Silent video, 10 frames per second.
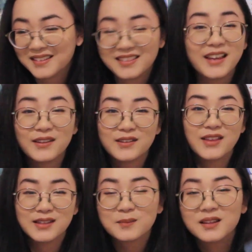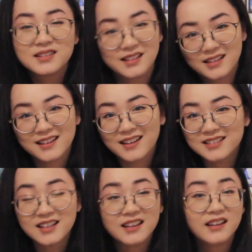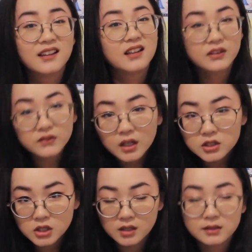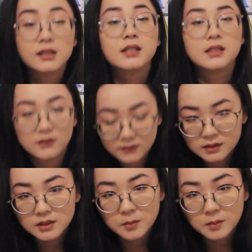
That's my second guess. If not John, then definitely